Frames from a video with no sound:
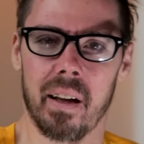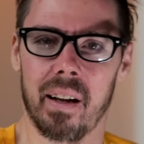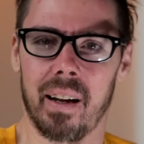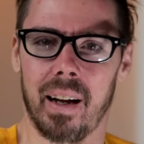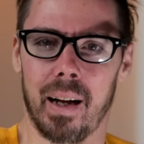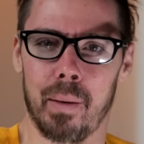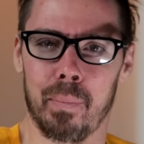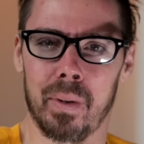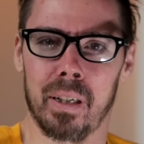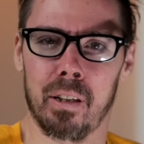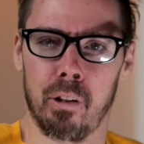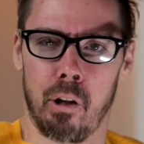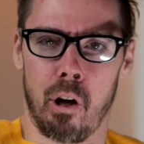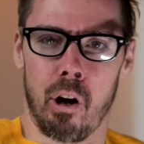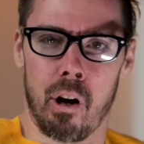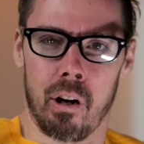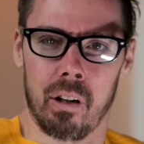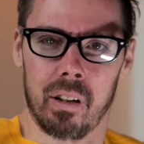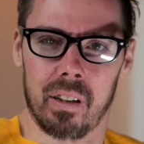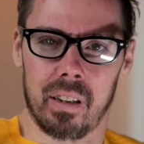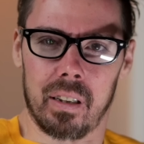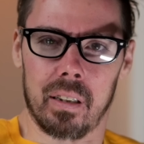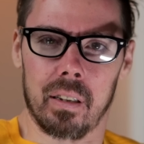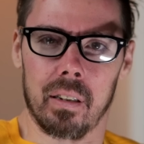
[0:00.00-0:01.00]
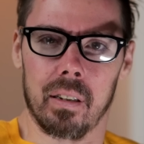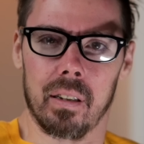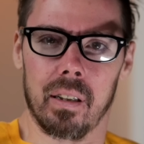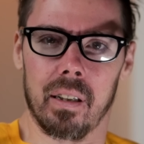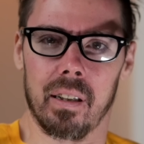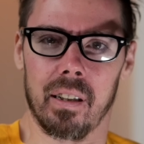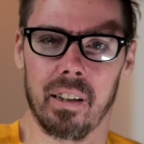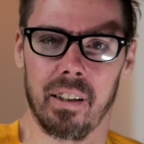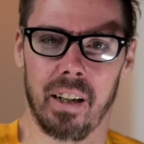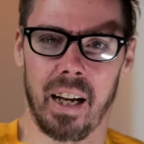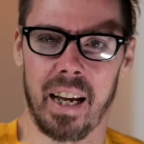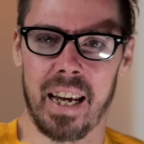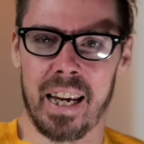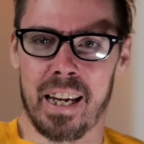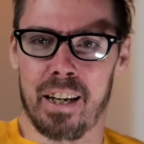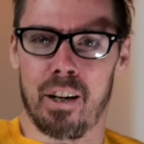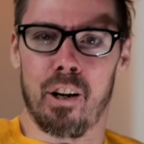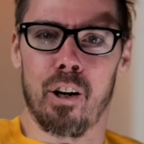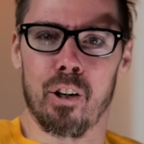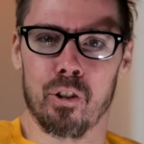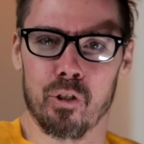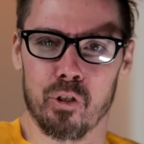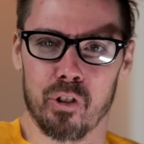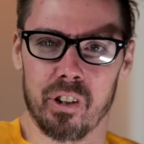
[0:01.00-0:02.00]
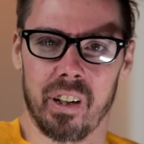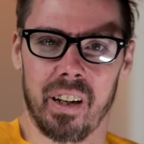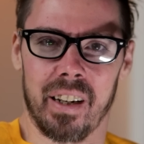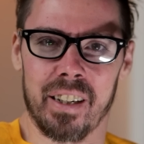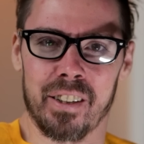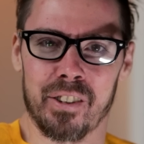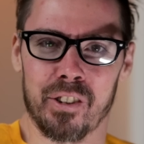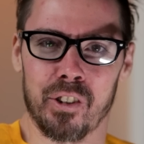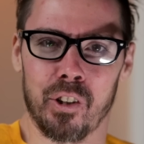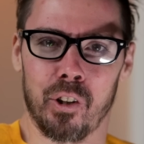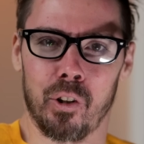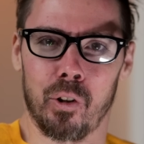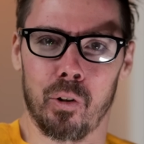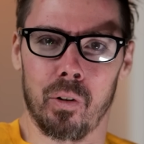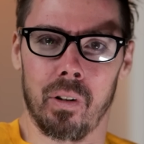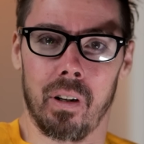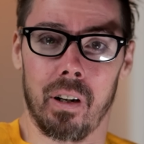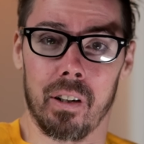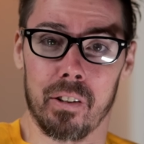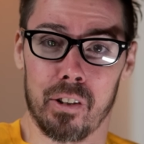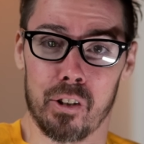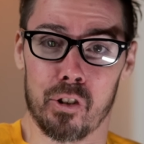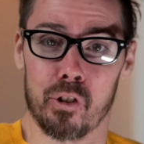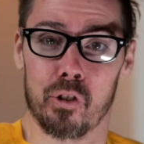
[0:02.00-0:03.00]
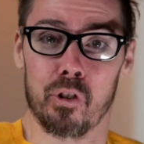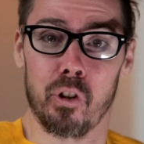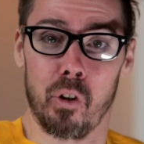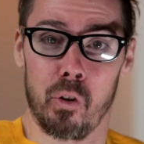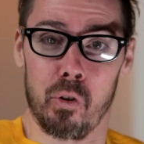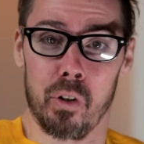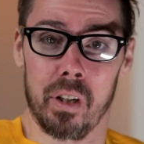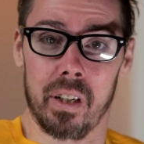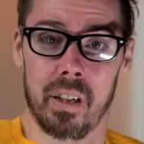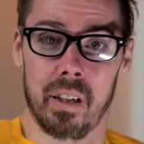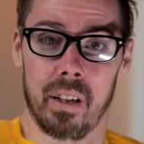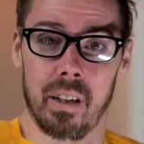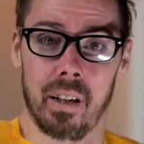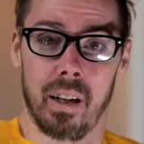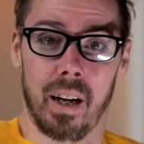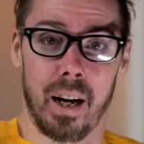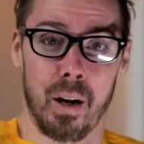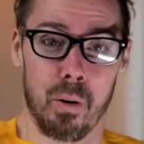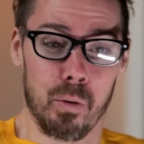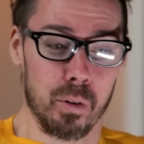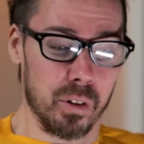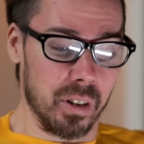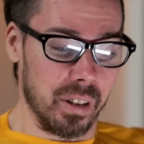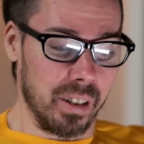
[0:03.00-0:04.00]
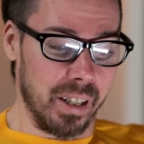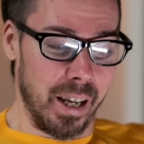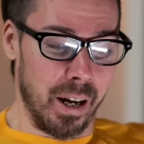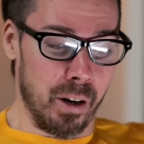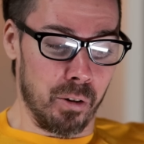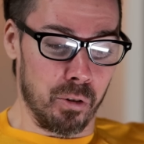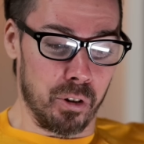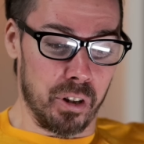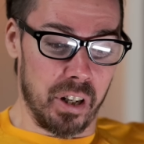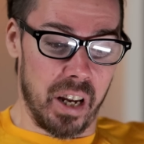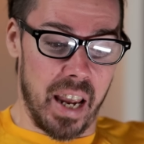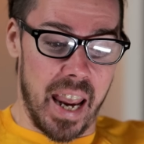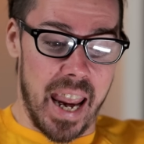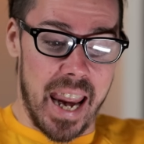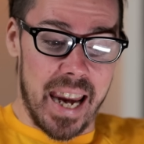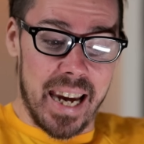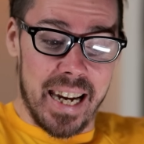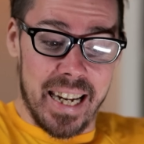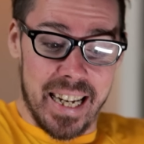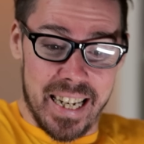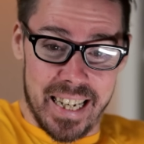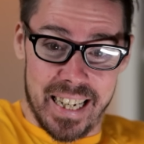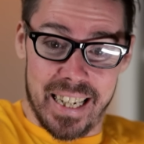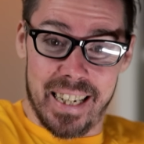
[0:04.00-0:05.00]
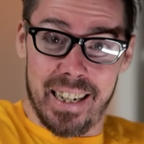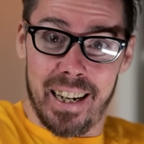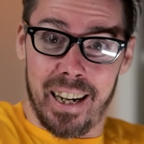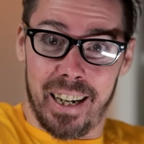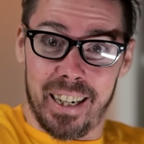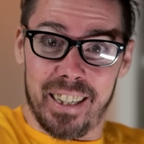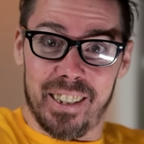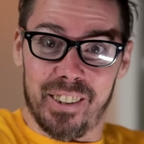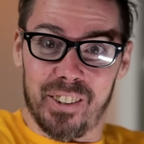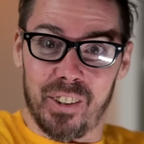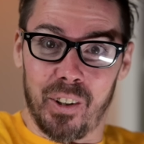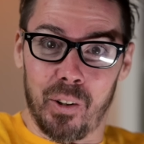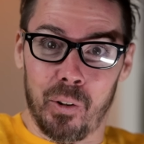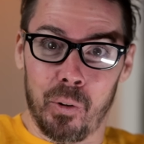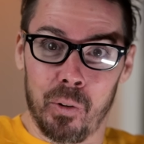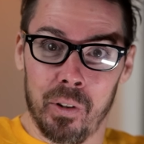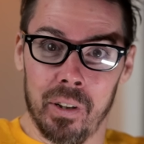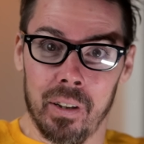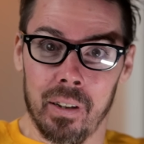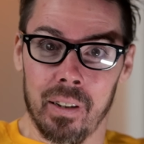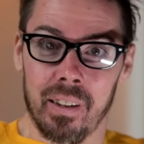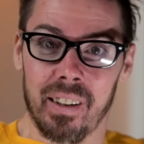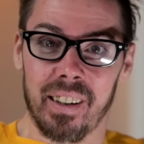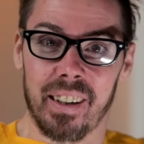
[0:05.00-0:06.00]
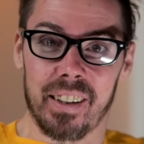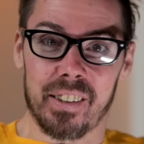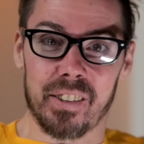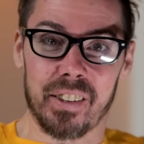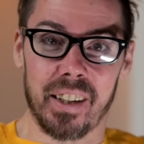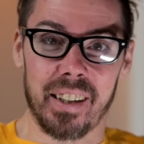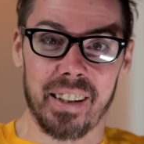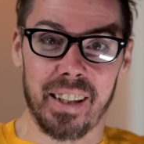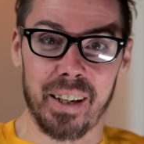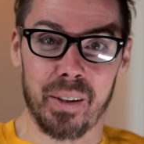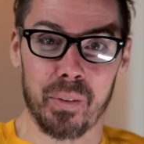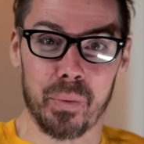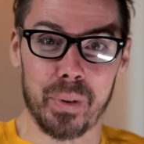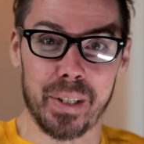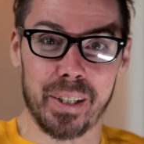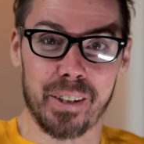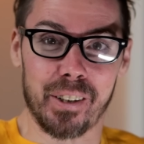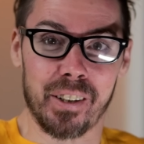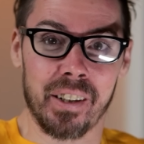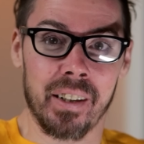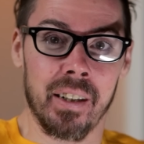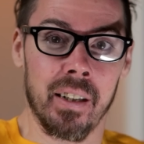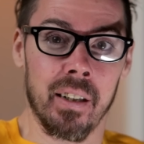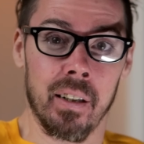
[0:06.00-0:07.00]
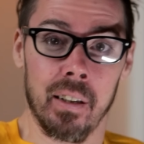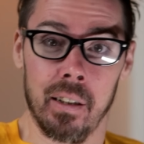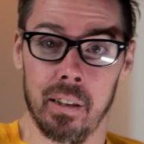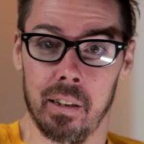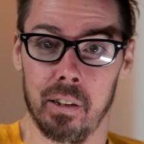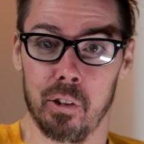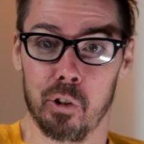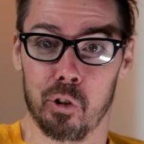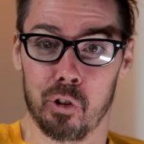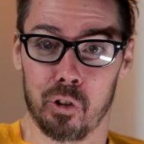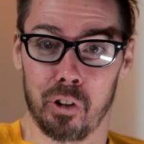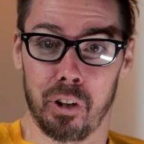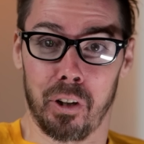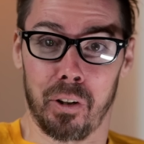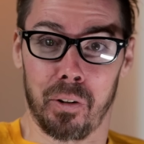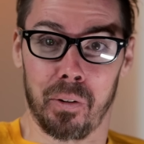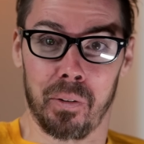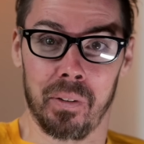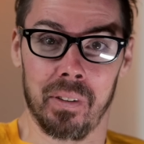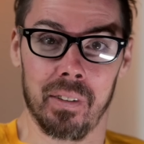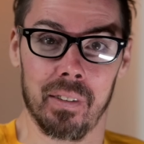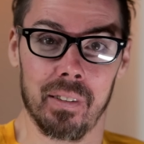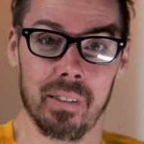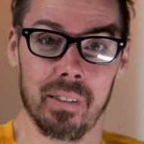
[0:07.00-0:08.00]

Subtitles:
I'm in log 800 ISO. On the Sony, I was allowed to 80 ISO. I said that weird. So,